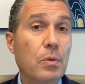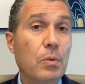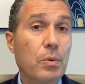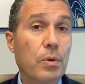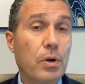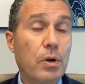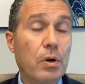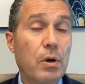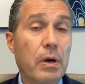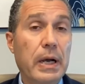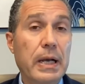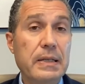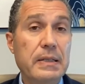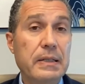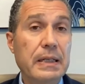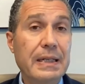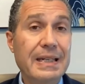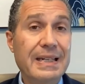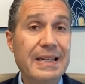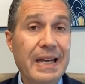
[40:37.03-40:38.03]
were
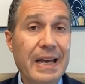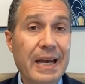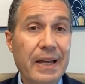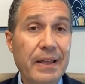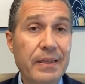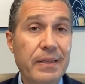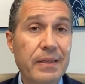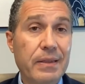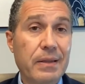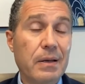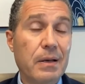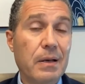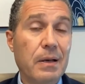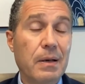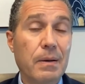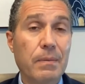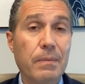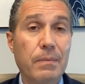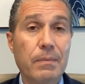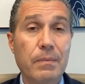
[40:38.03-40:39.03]
causing death
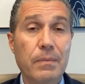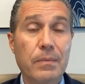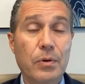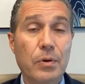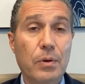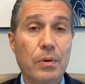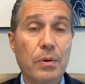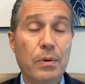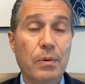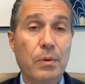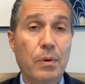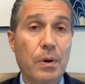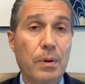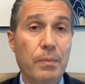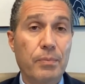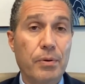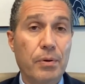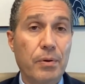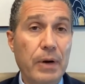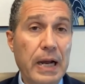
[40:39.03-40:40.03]
um, or,
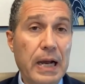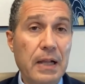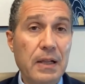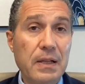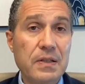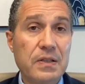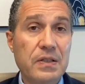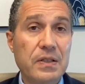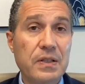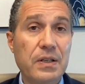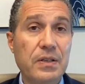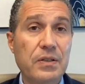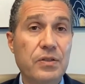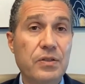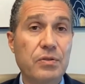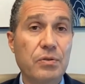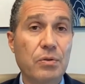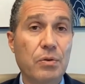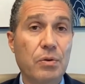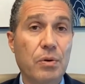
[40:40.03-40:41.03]
or, paralysis
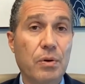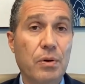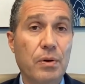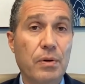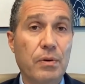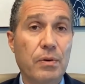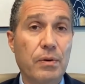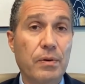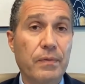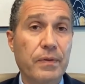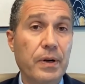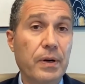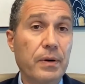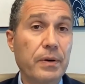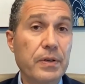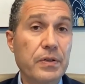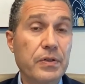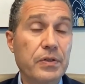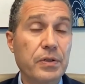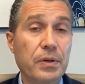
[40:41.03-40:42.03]
or, or
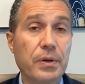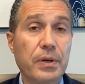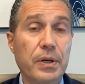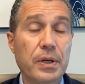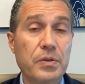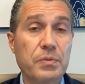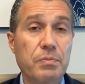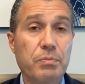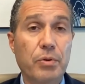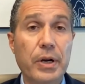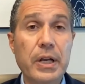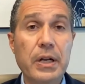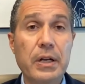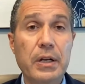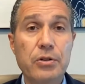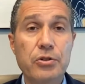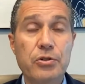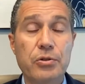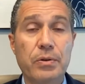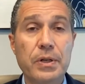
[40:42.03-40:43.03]
very serious brain
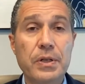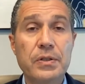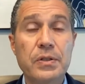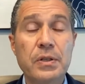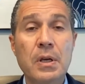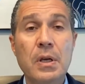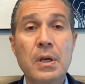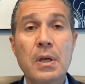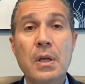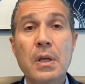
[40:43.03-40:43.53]
injuries.